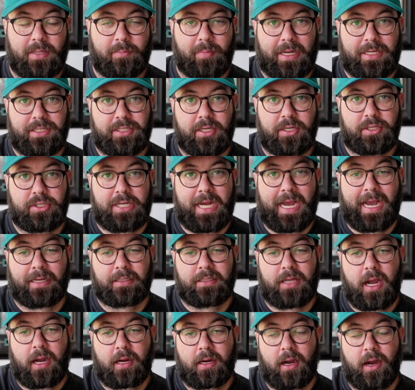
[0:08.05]

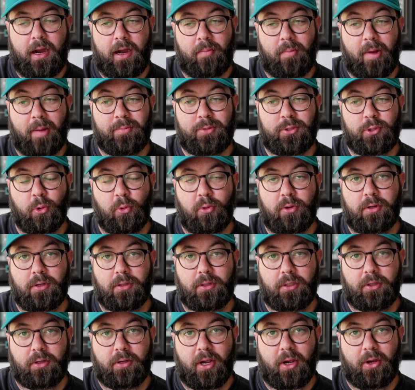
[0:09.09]
GenJag.com. I'm Jordan
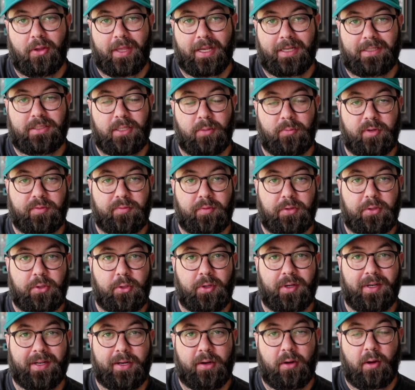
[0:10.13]
DeLugo. Thanks so much for tuning
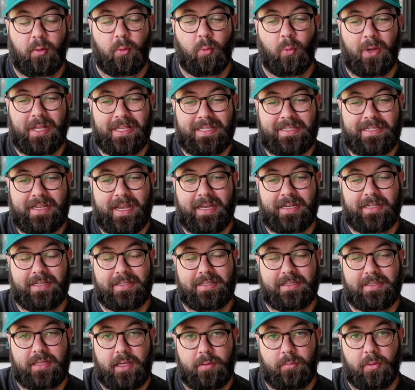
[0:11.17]
in here on Wednesday,
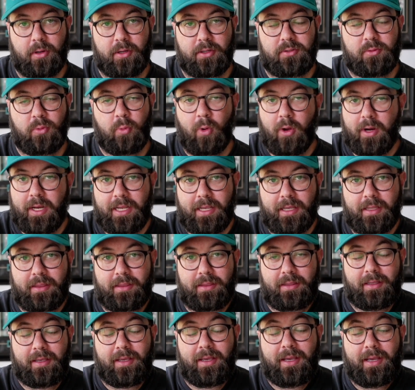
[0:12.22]
December 20th.
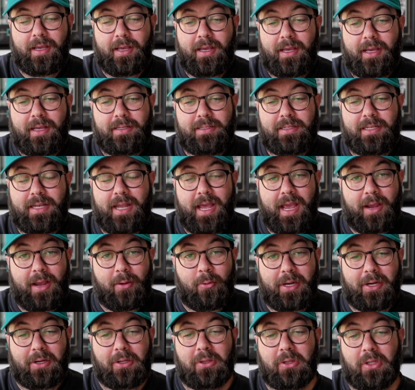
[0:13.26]
Today, we
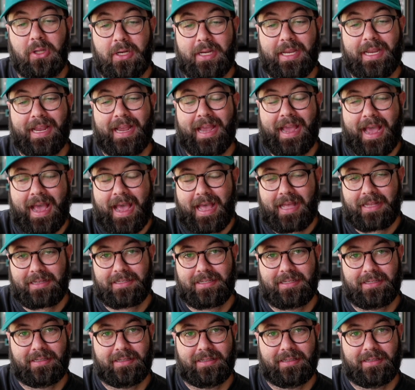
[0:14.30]
are looking at
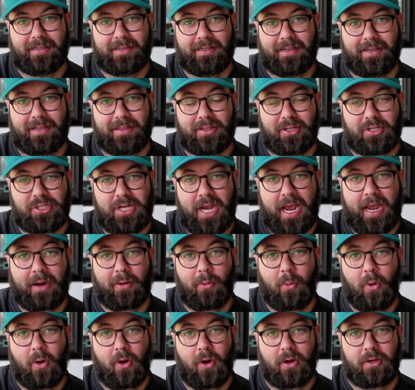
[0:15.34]
the
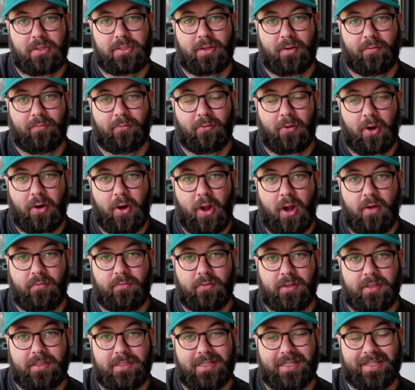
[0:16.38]
Jaguars front
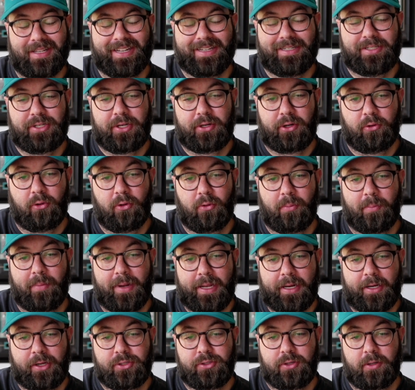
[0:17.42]
office, the general
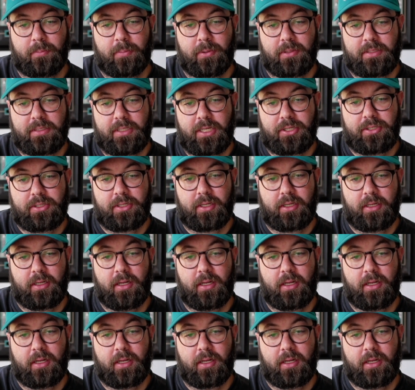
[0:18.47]
manager position.